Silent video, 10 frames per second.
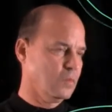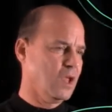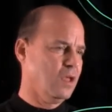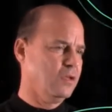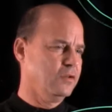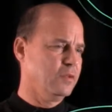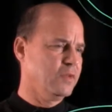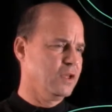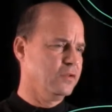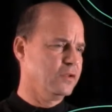There's
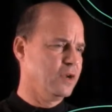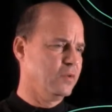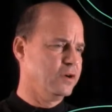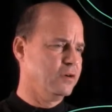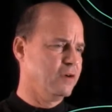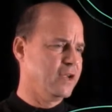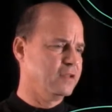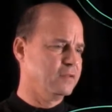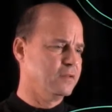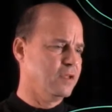something else that I wanted to write
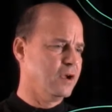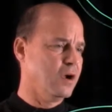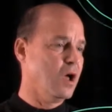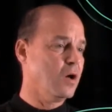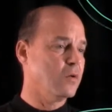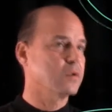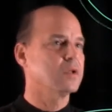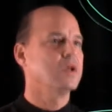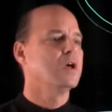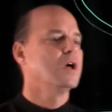there. Oh.
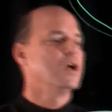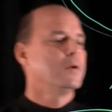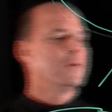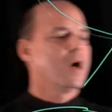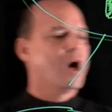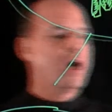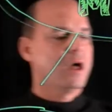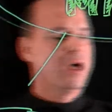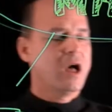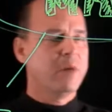
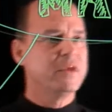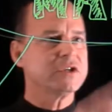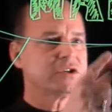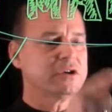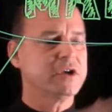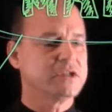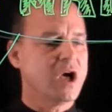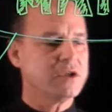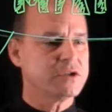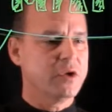A mixture is
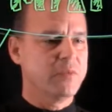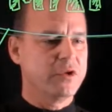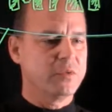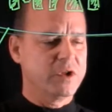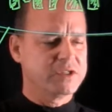also more than one